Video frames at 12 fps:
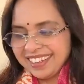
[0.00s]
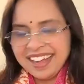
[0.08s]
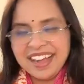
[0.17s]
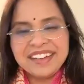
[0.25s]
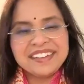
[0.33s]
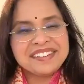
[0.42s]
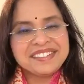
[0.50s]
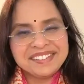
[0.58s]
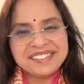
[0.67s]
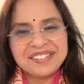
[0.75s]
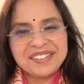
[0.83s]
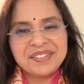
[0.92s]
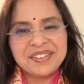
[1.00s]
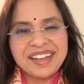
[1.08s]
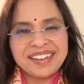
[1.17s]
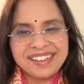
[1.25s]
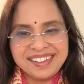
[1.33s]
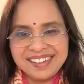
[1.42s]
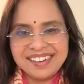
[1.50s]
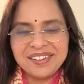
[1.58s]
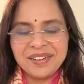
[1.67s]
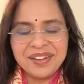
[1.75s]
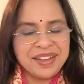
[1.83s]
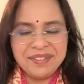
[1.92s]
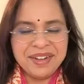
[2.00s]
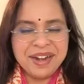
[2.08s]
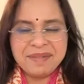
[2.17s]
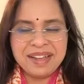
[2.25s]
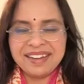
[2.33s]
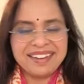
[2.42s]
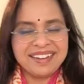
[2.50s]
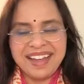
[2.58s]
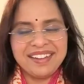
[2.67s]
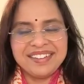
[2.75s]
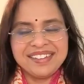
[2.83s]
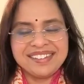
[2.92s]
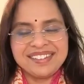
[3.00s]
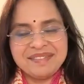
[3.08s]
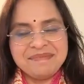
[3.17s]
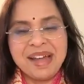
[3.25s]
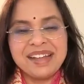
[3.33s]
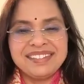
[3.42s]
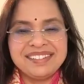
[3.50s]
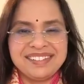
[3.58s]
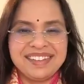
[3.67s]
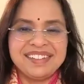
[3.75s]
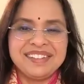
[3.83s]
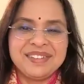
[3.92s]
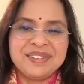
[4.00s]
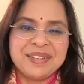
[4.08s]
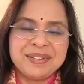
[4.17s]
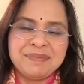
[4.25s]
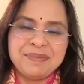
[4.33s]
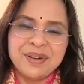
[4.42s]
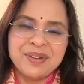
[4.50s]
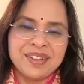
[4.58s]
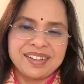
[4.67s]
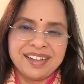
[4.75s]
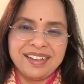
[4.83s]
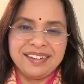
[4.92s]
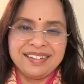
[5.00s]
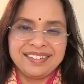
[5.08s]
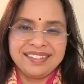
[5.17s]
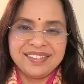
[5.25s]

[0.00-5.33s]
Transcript: When I hear, every time I just imagine, it's such a beautiful thing.